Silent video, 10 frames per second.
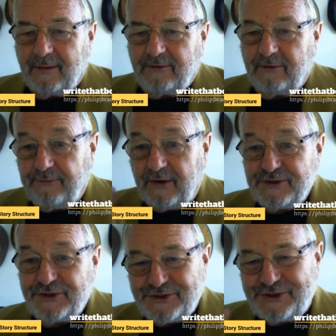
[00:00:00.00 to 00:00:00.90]
So
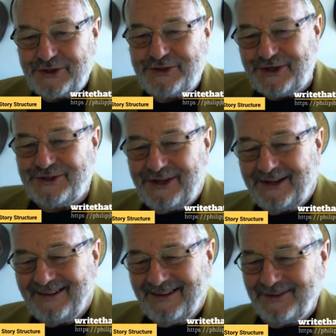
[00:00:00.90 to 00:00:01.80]
Francis Chichester,
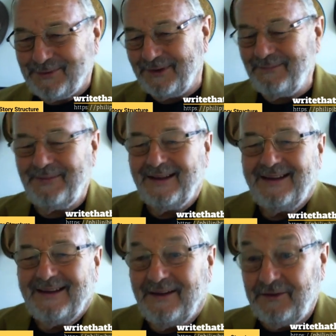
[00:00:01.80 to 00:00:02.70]
and
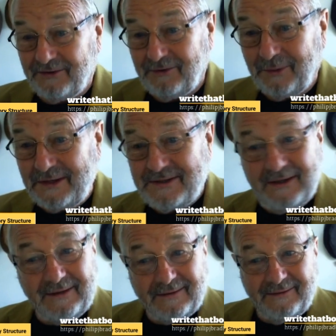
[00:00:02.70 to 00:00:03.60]
this is what he
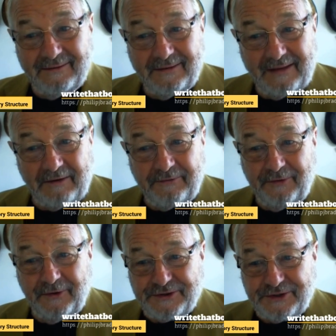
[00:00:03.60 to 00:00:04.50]
said. That
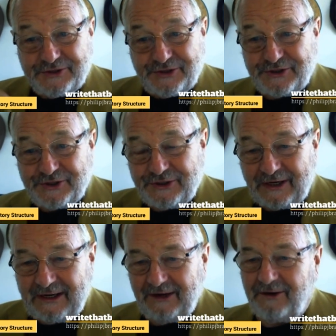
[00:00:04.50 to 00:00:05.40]
first decision
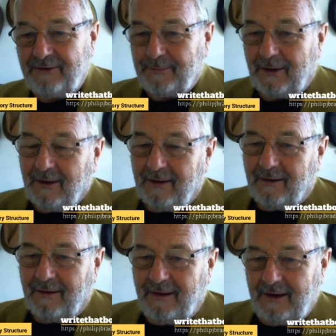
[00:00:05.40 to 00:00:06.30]
to get up
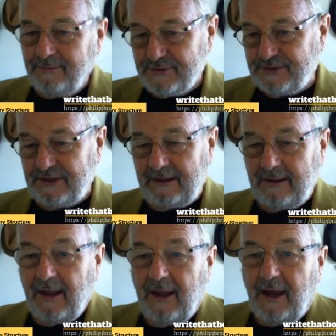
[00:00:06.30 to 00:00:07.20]
out of his
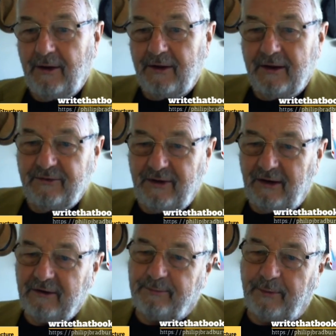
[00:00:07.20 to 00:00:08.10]
seat and go and
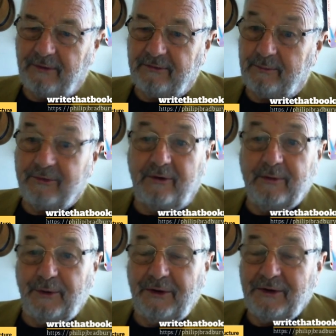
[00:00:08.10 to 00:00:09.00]
tell his boss, I'm
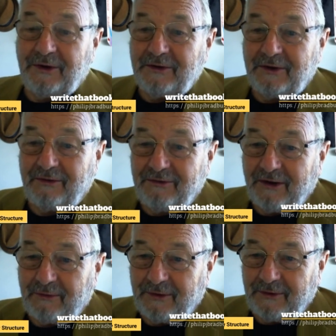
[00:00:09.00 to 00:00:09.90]
sorry, but I'm going to go and
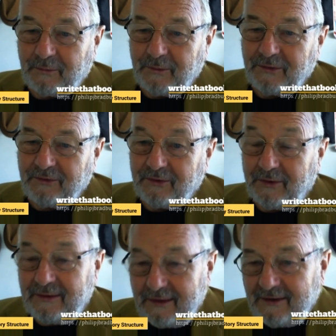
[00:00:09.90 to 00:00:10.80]
sail around the world, so
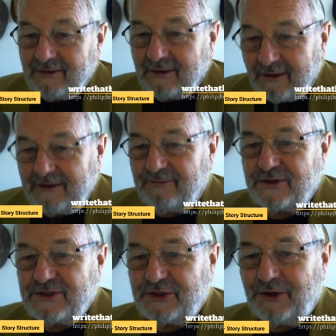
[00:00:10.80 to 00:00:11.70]
I need to leave
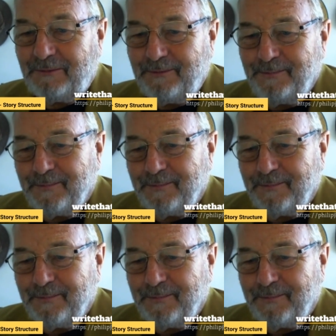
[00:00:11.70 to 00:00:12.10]
this job.